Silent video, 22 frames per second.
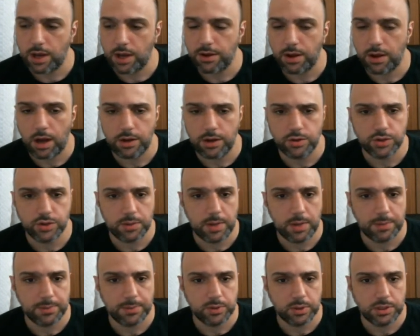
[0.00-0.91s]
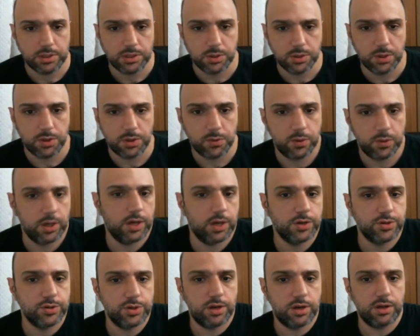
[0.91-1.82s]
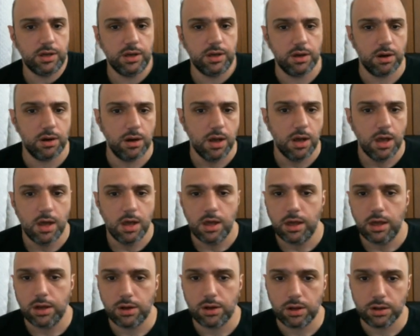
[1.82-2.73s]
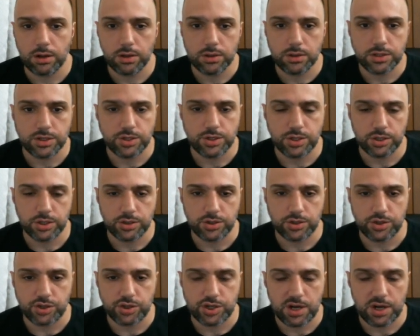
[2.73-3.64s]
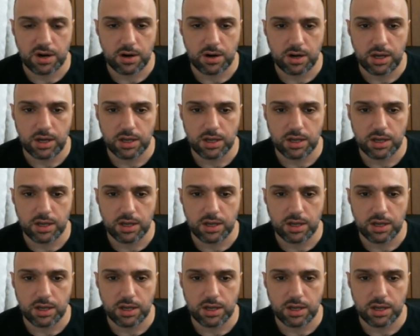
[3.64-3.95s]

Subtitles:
I usually make between $200 and $300 a year. It all goes to children's charity.